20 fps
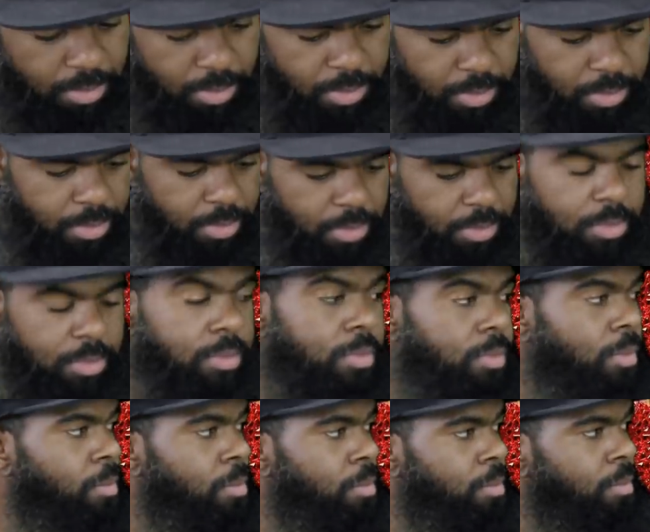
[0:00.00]

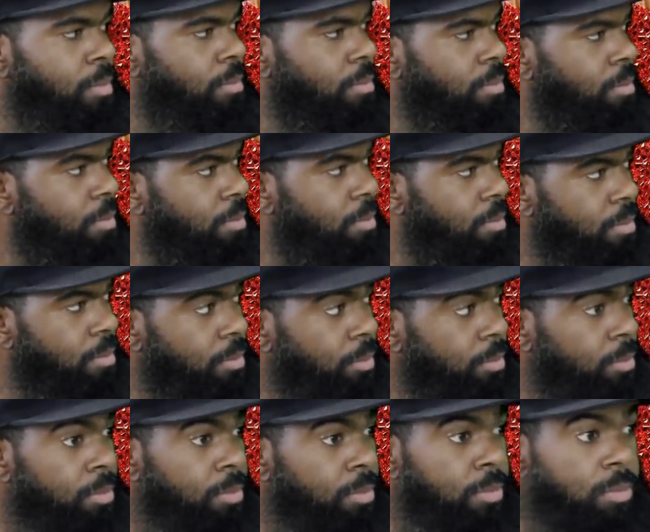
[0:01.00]

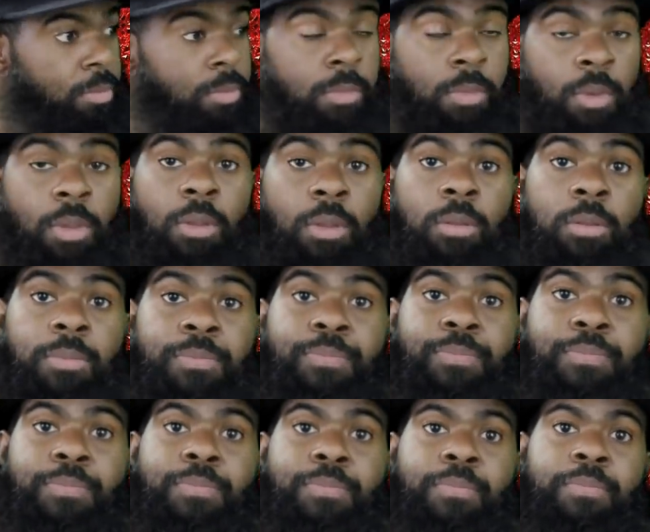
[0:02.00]

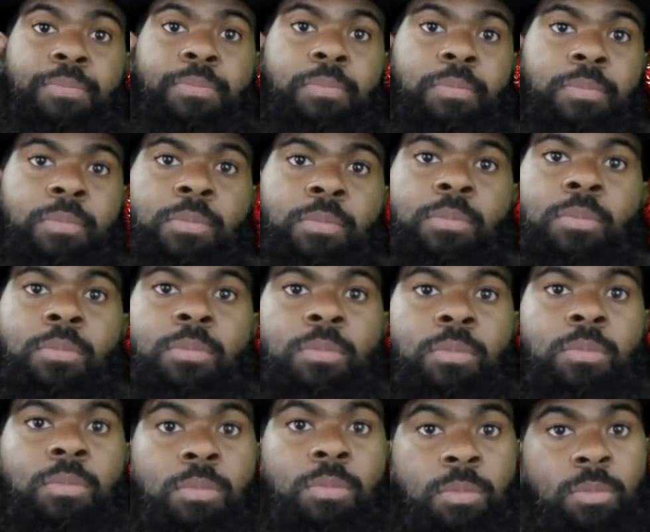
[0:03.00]

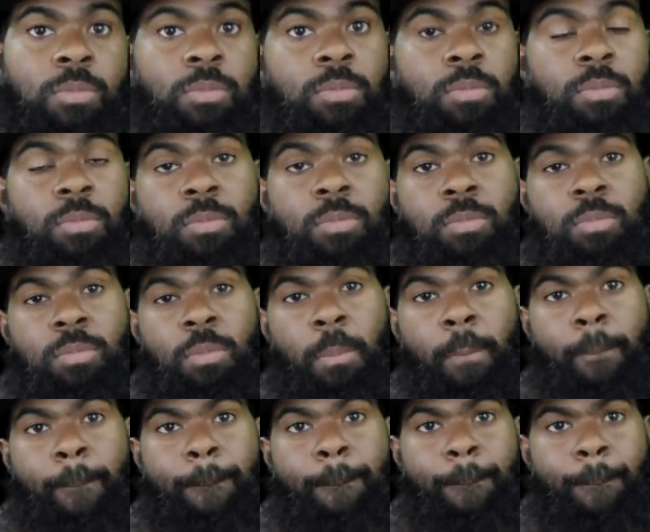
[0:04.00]

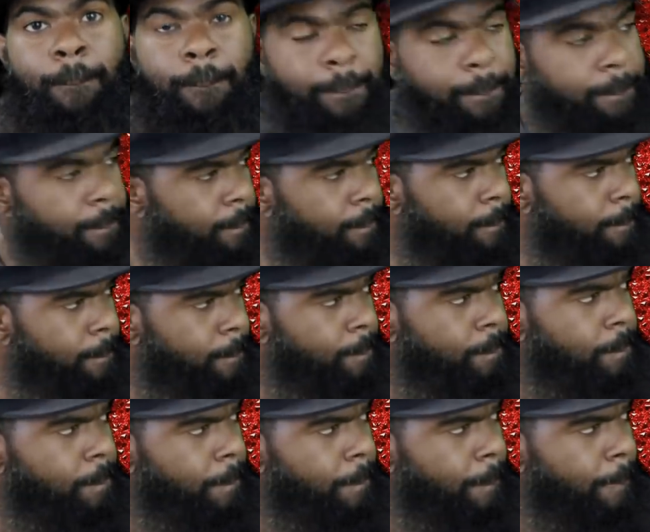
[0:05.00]

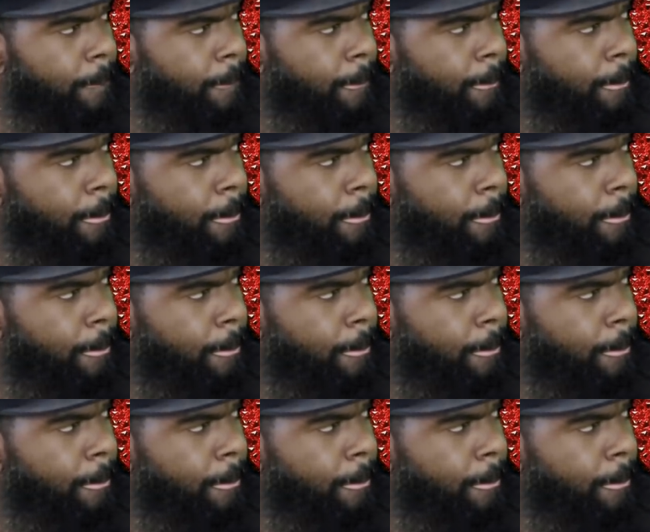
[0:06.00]
This person isn't speaking.